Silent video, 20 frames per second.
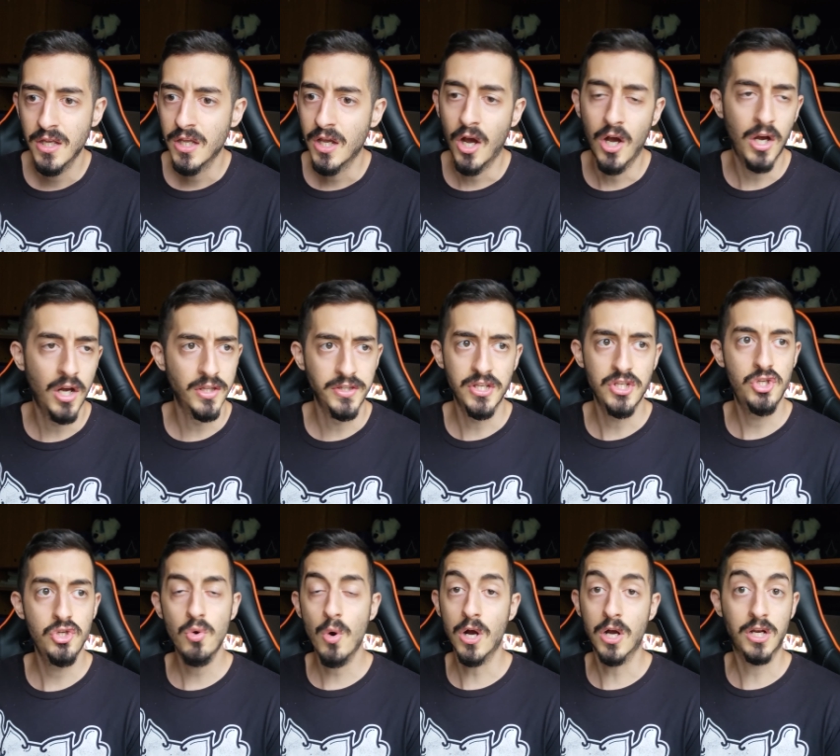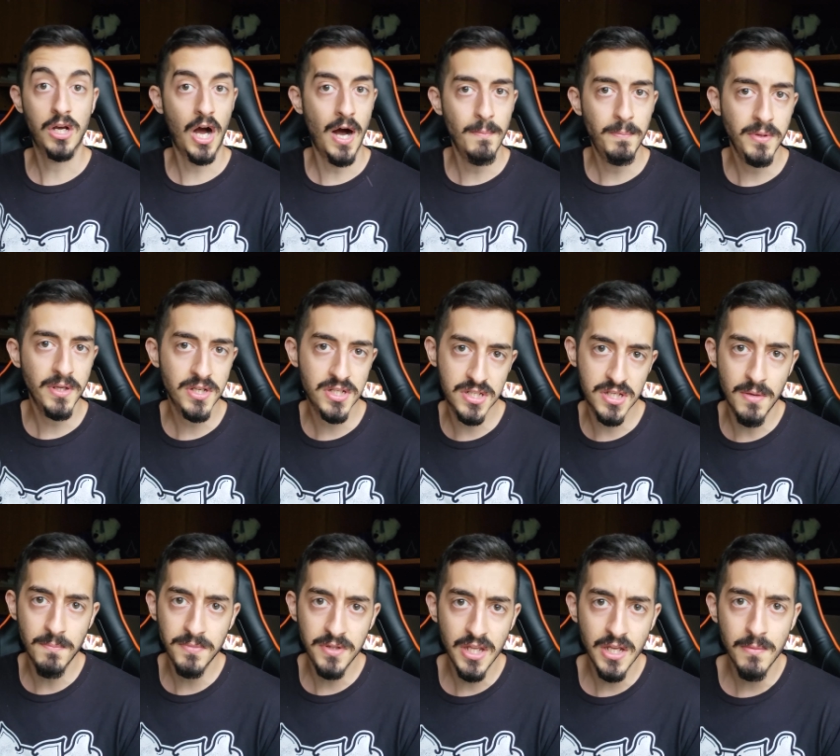Did you accomplish
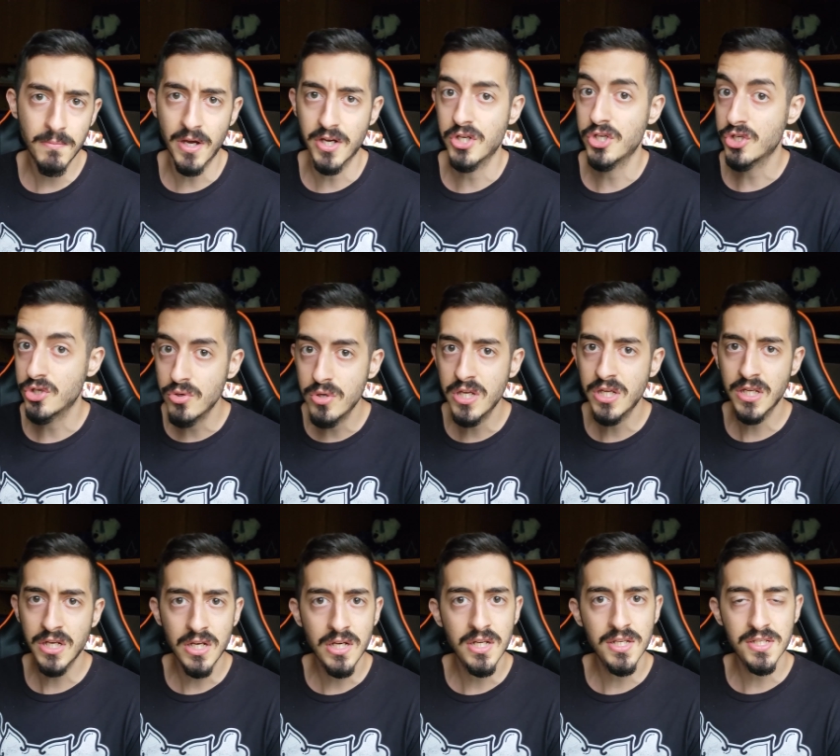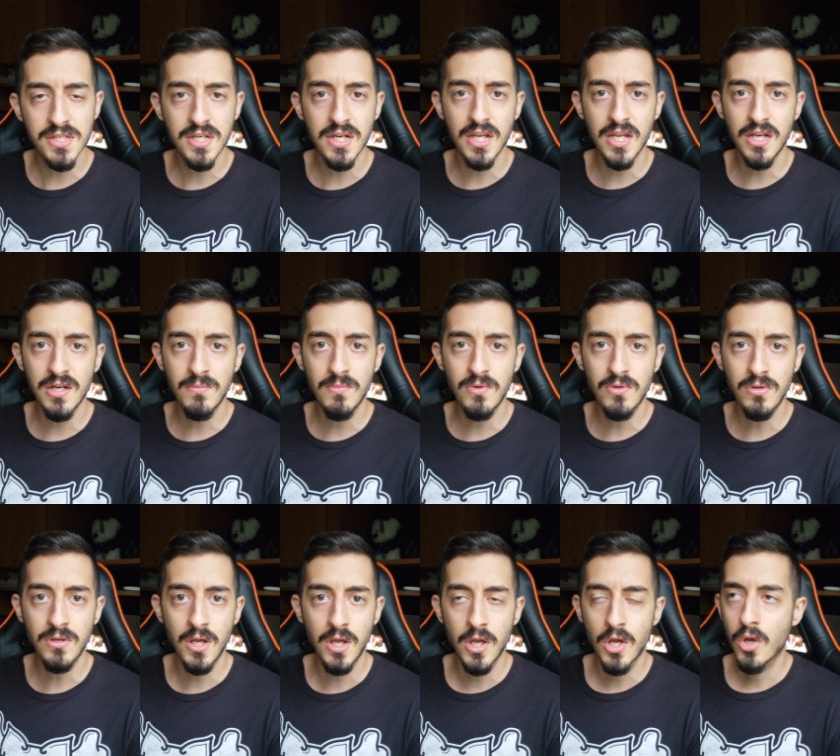something by shooting an innocent animal?